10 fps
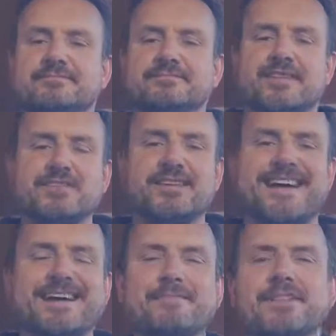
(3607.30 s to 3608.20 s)
this
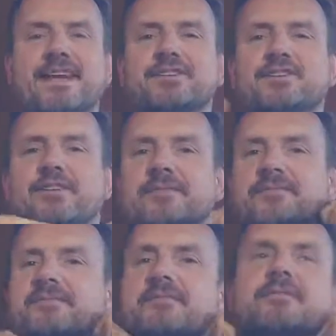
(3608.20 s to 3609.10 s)
emanation,
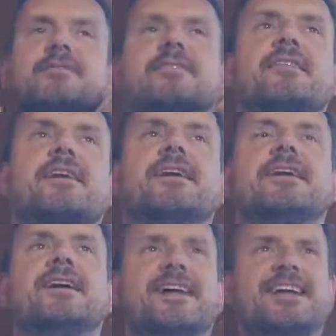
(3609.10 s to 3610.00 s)

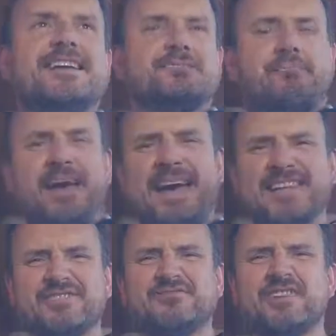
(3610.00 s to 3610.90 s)
is
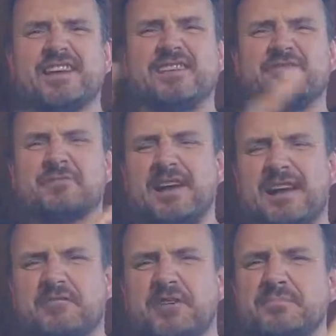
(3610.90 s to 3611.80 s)
penetrating through
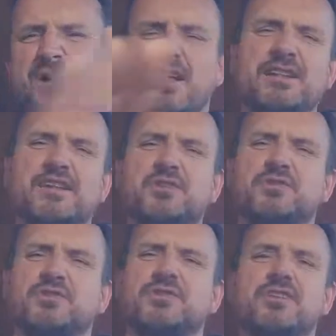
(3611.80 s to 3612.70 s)
every
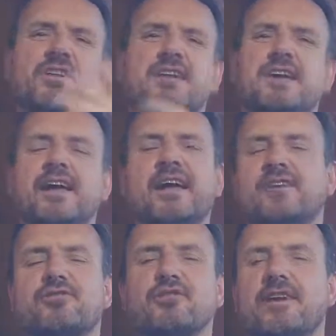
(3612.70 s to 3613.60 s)
molecule. It
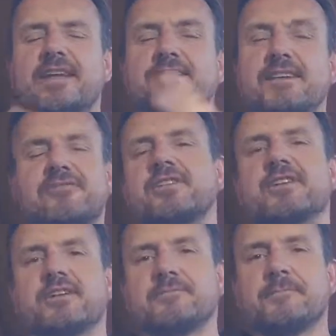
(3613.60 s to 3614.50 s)
creates
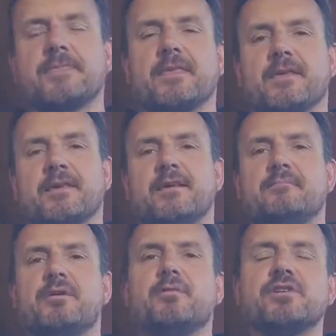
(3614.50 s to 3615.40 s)
everything.
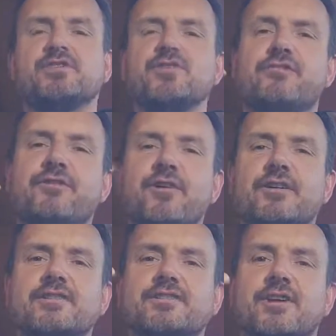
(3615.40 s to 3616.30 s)
But we're so
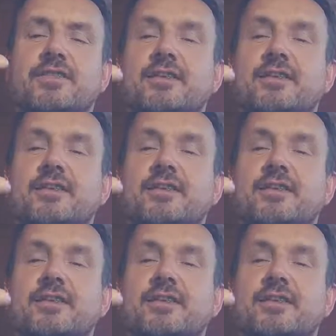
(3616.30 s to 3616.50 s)
focused on